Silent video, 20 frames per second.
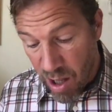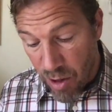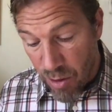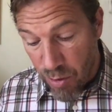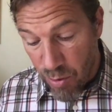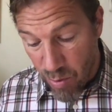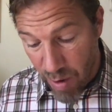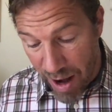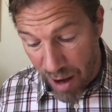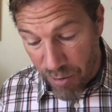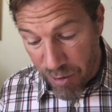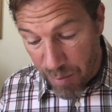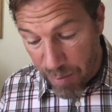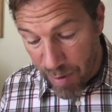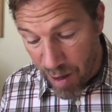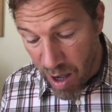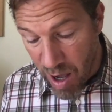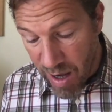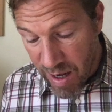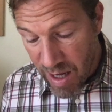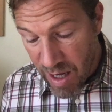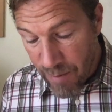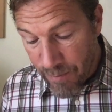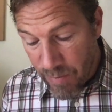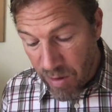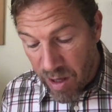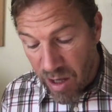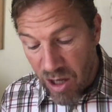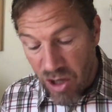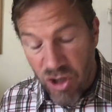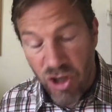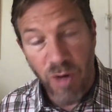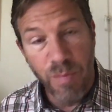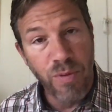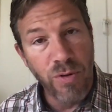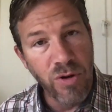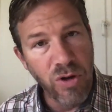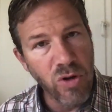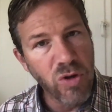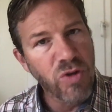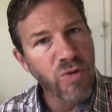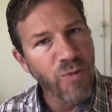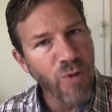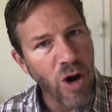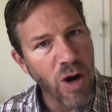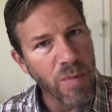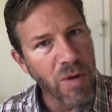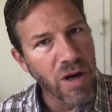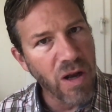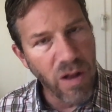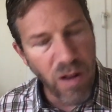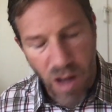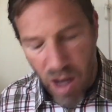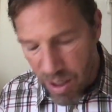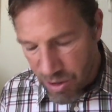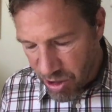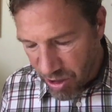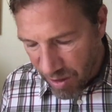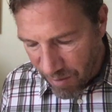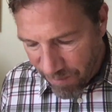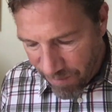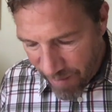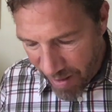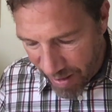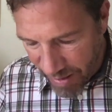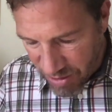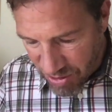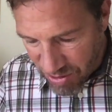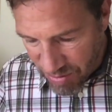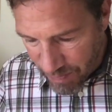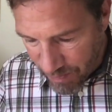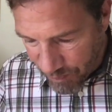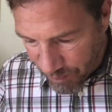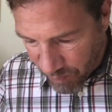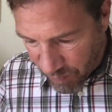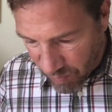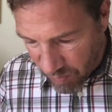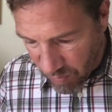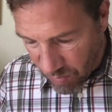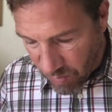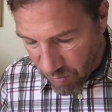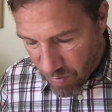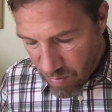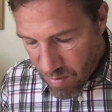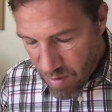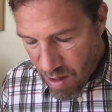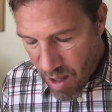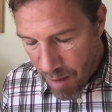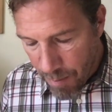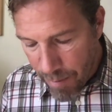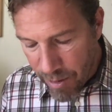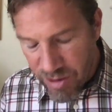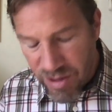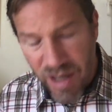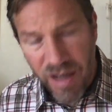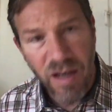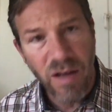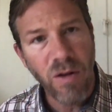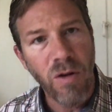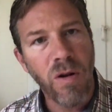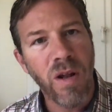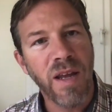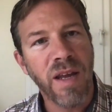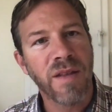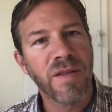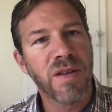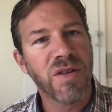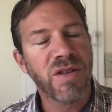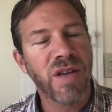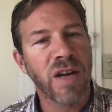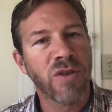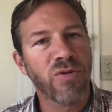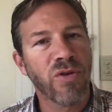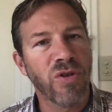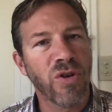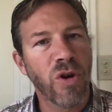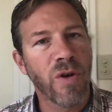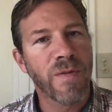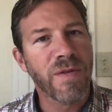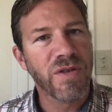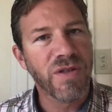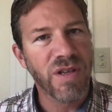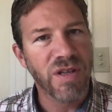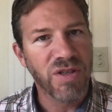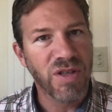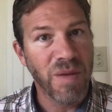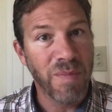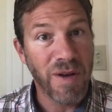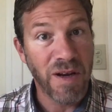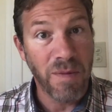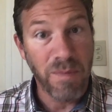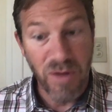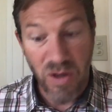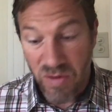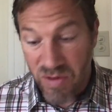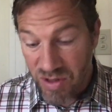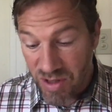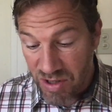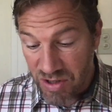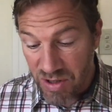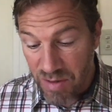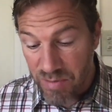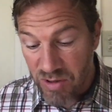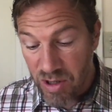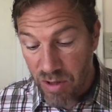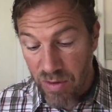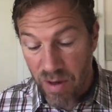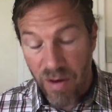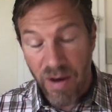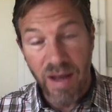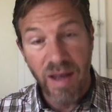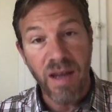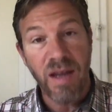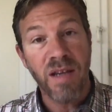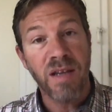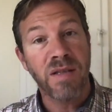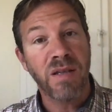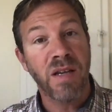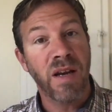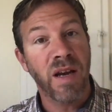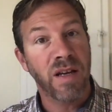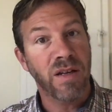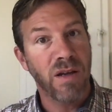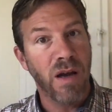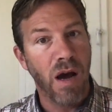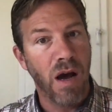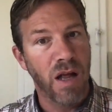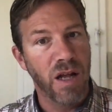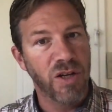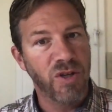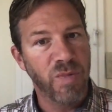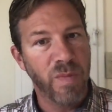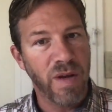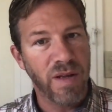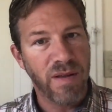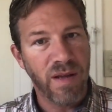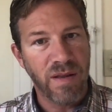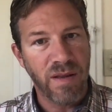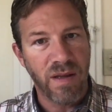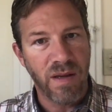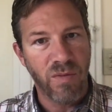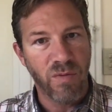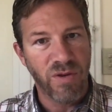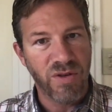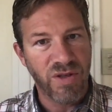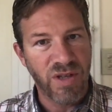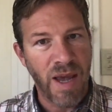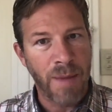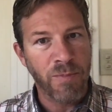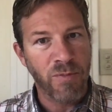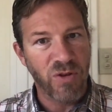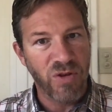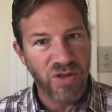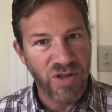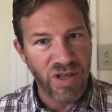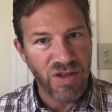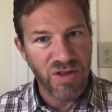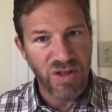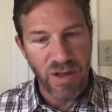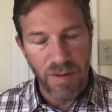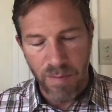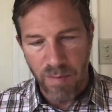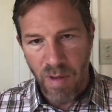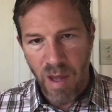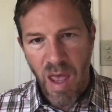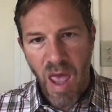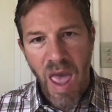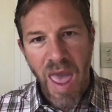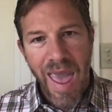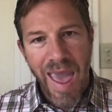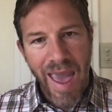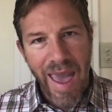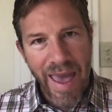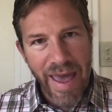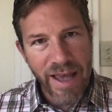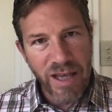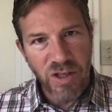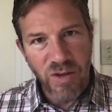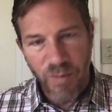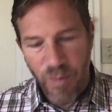throughout the body to produce pharmacologic effects, particularly in the central nervous system and immune system. So there is an acknowledgement that the receptor system has